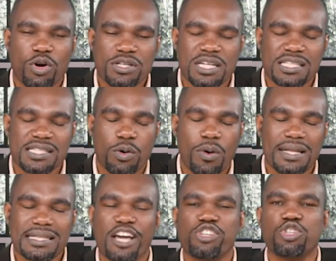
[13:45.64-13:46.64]
contracts, they
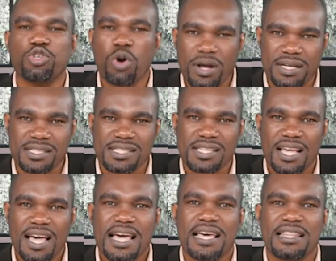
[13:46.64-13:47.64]
want the assurance
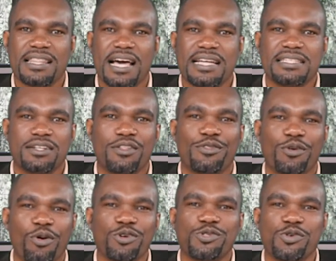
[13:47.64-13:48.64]
that
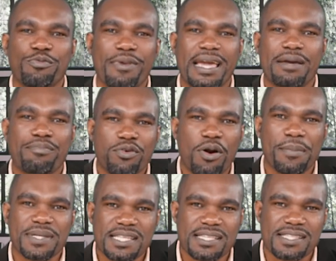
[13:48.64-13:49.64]
those who make
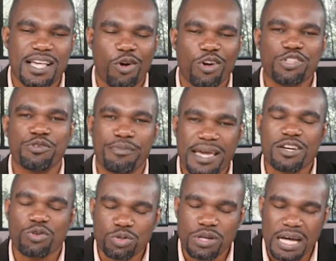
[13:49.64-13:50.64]
promises, they're going to
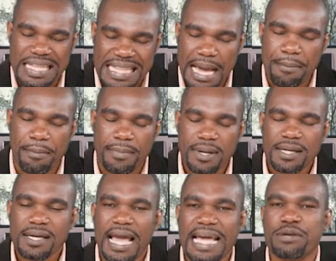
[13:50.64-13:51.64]
make good on them.
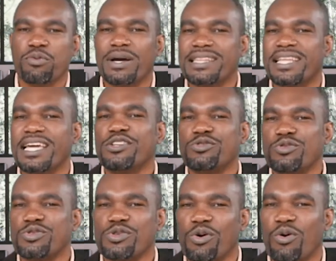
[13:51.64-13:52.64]
And when they
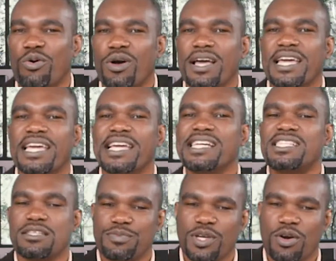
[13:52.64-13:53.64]
do so, it
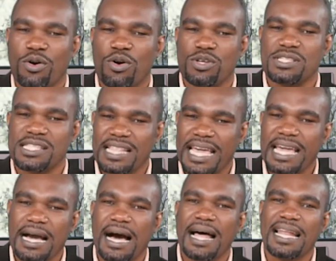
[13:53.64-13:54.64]
is because
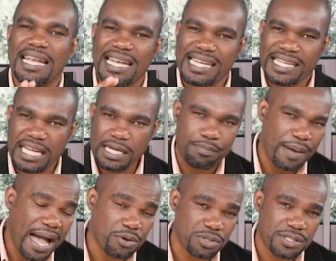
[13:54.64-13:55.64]
they are legally
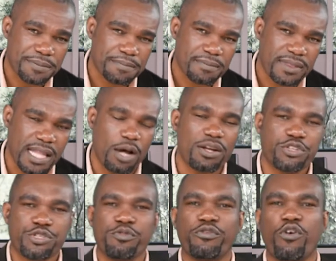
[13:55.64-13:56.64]
bound. Now, let
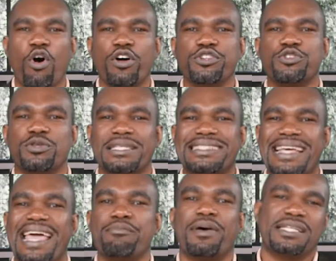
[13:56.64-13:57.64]
us move on to the
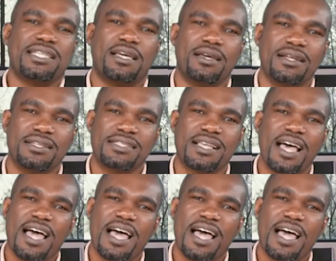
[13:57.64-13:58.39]
10 particulars